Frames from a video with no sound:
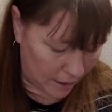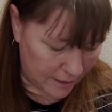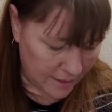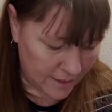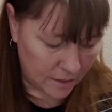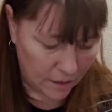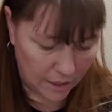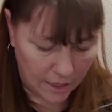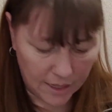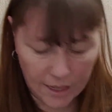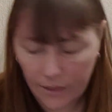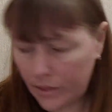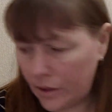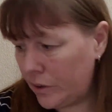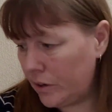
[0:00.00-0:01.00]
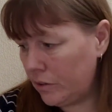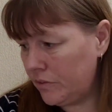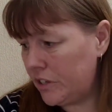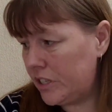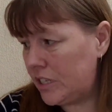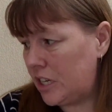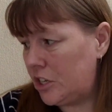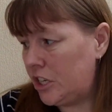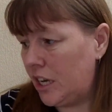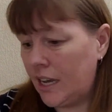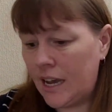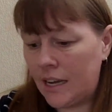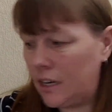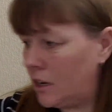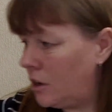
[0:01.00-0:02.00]
I still like it though. I'd love to stitch it
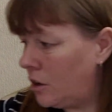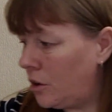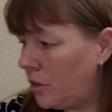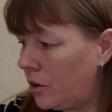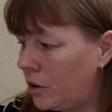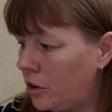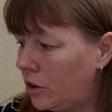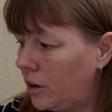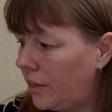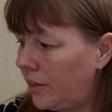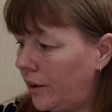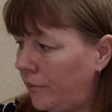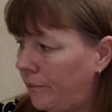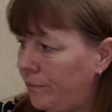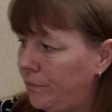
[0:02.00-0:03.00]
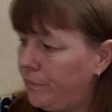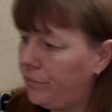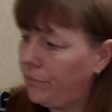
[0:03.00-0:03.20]
again in another colour though.